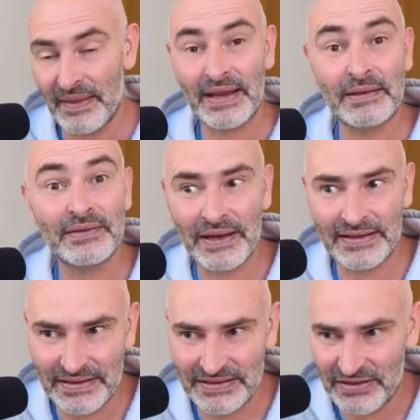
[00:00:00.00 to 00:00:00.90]
And in
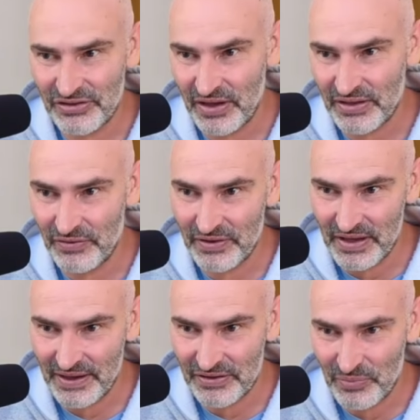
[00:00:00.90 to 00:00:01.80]
fact, this exchange of the
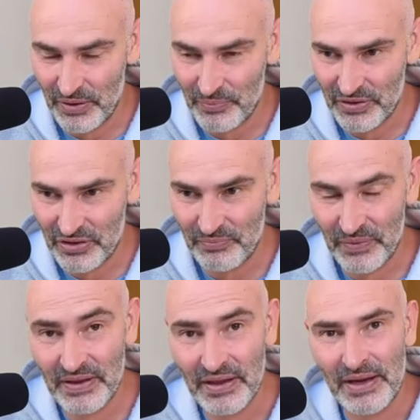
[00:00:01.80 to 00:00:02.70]
light-squared bishop for
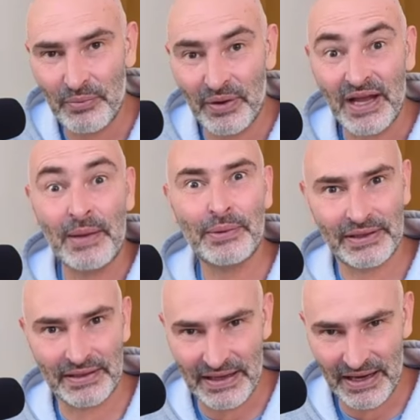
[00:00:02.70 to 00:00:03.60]
the knight will happen
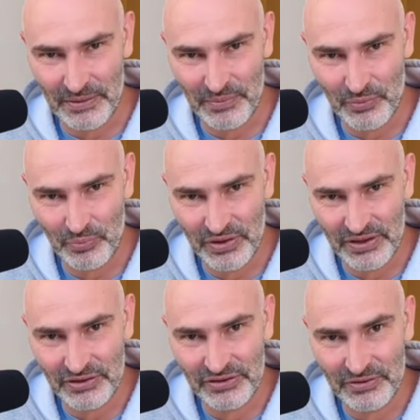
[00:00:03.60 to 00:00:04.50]
in the game and will
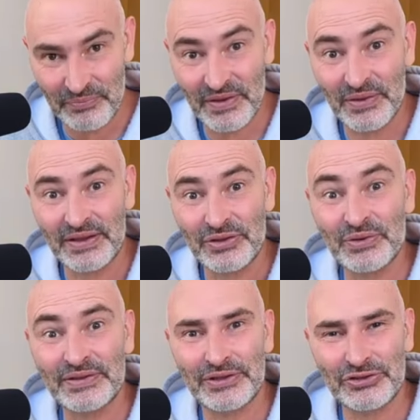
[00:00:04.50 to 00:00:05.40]
lead to some very
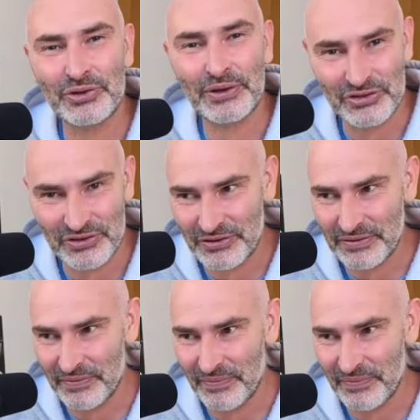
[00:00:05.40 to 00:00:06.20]
interesting strategies.